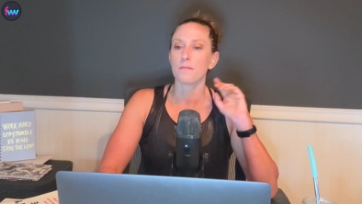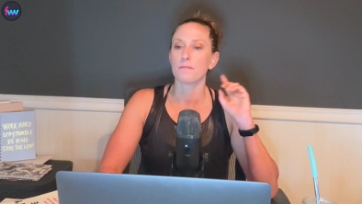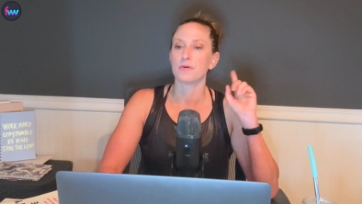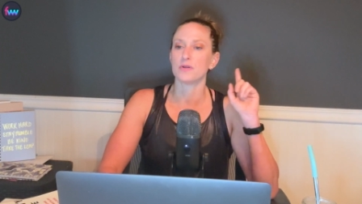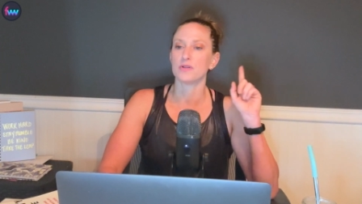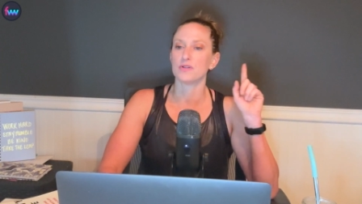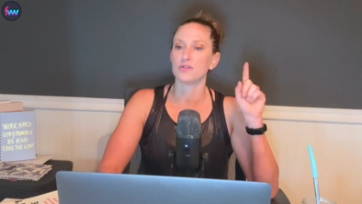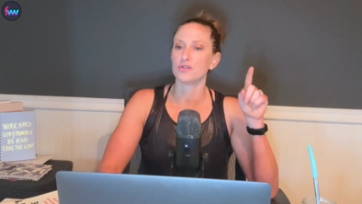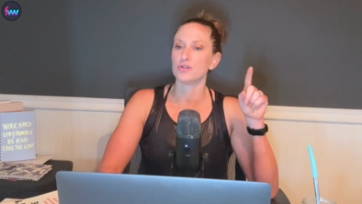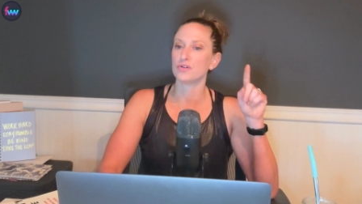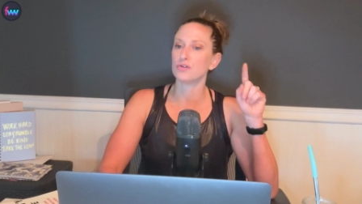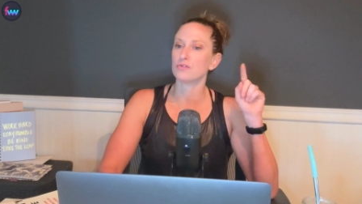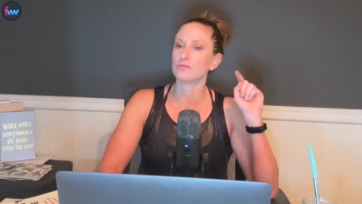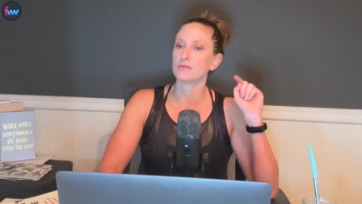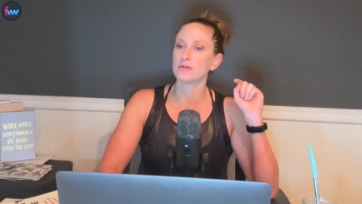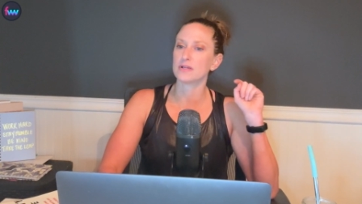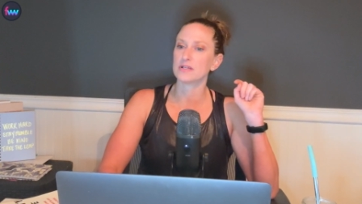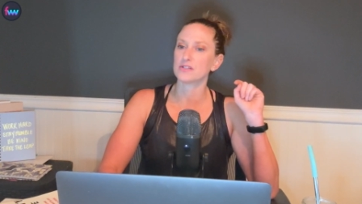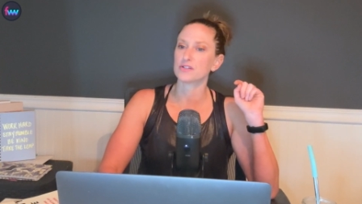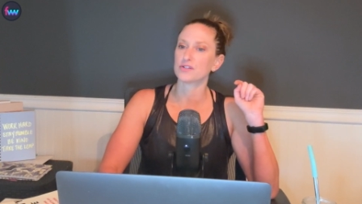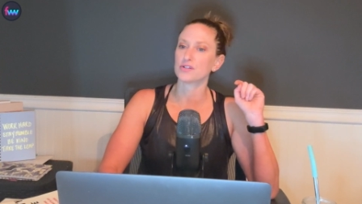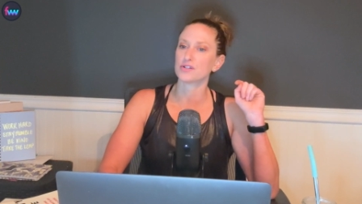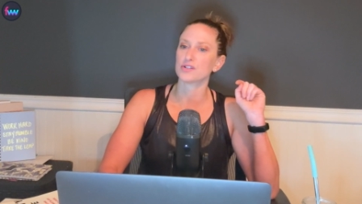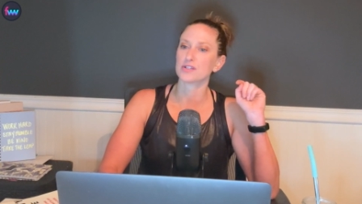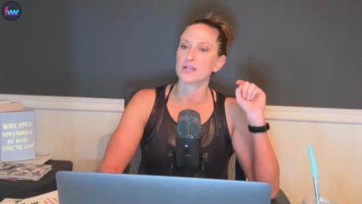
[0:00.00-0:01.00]
but new
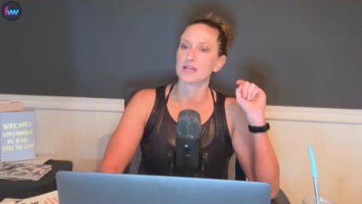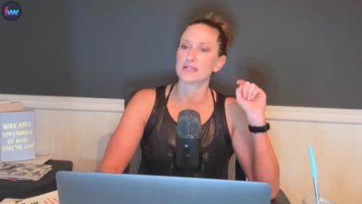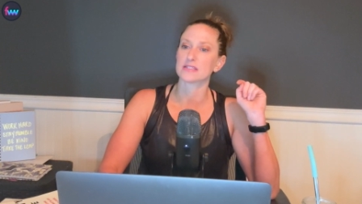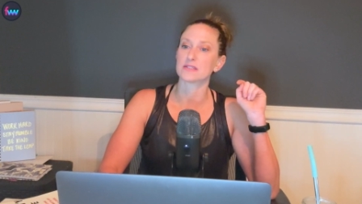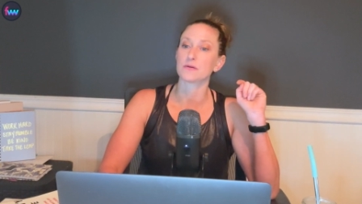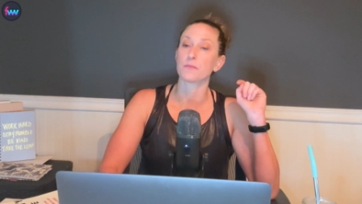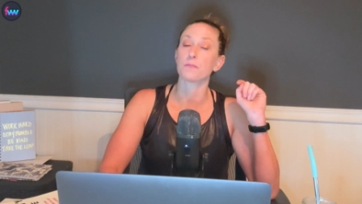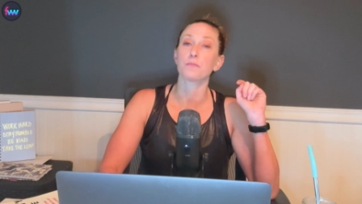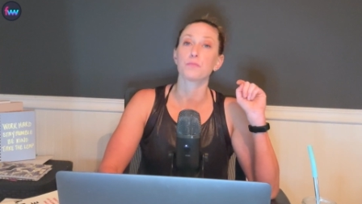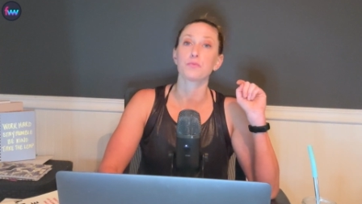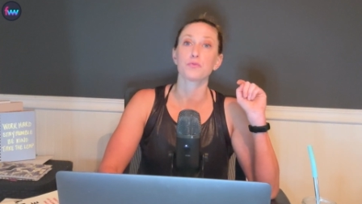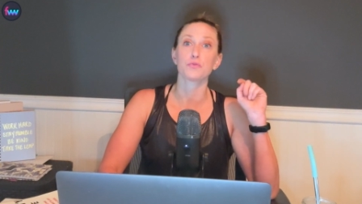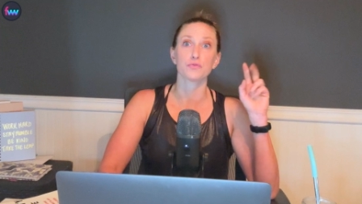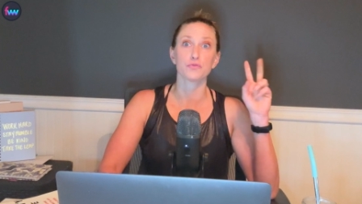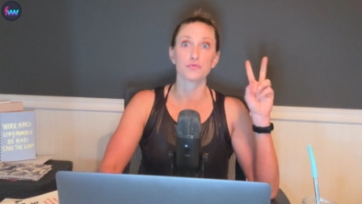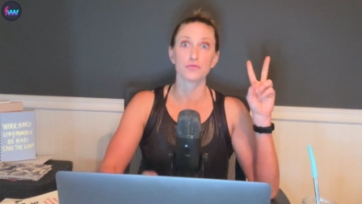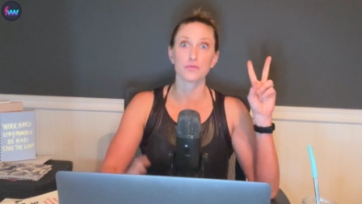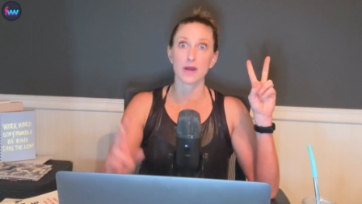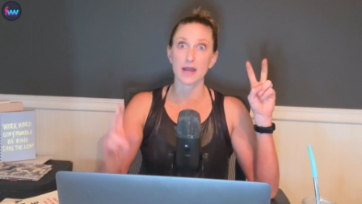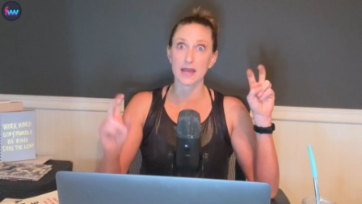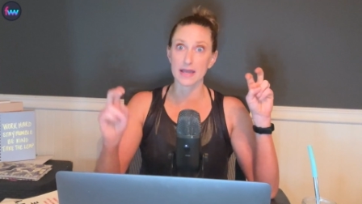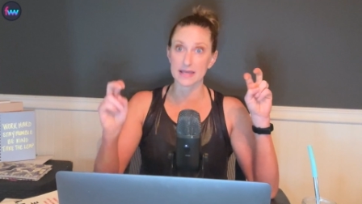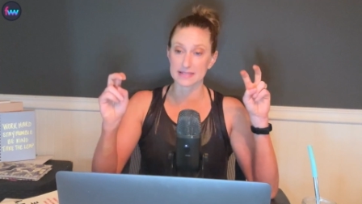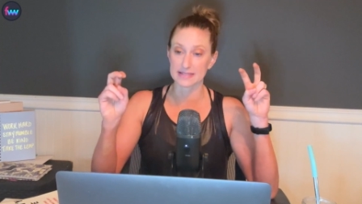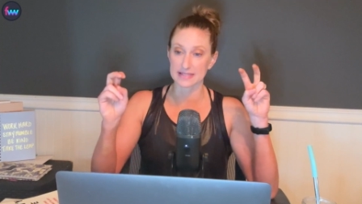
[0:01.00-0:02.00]
research has
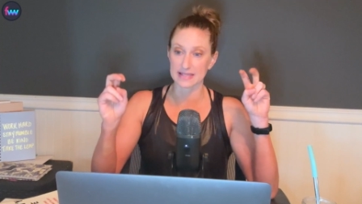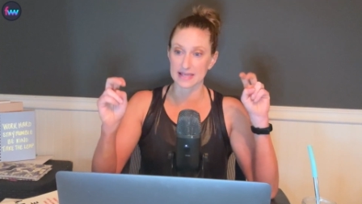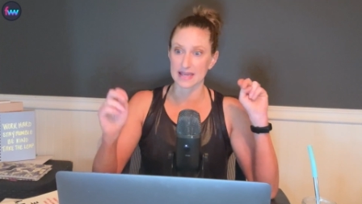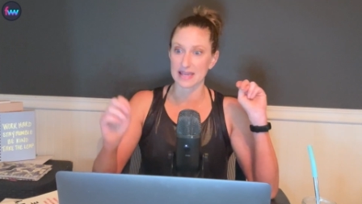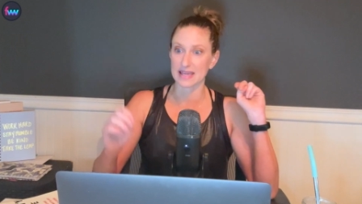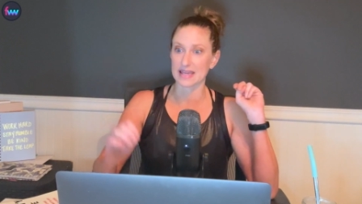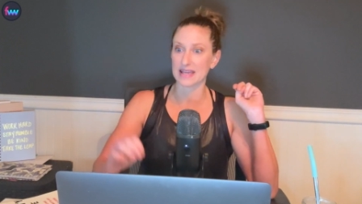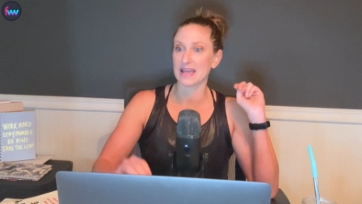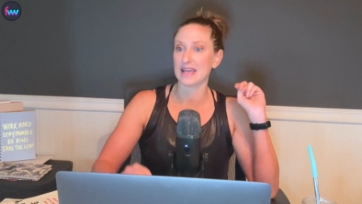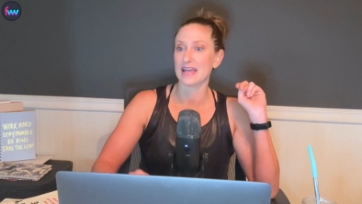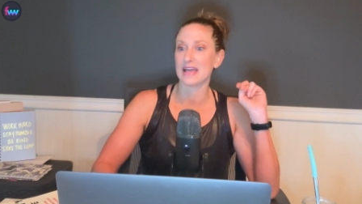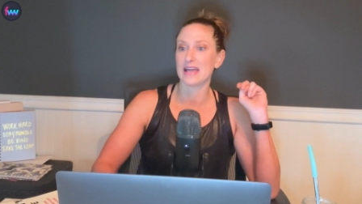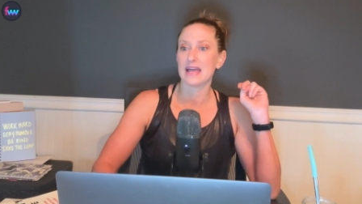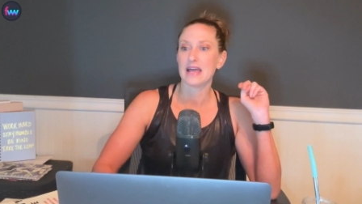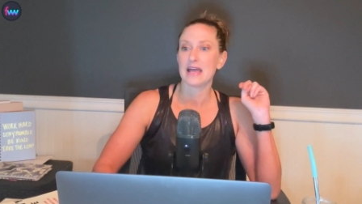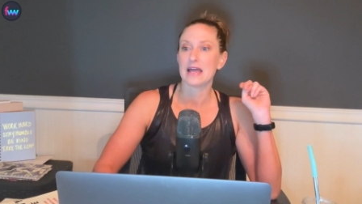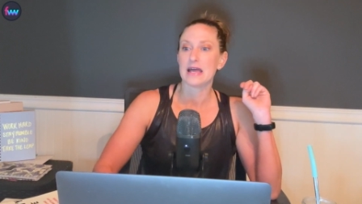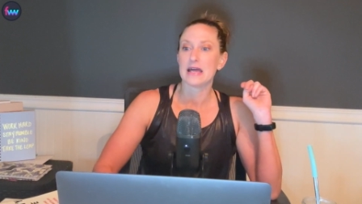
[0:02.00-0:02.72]
surprising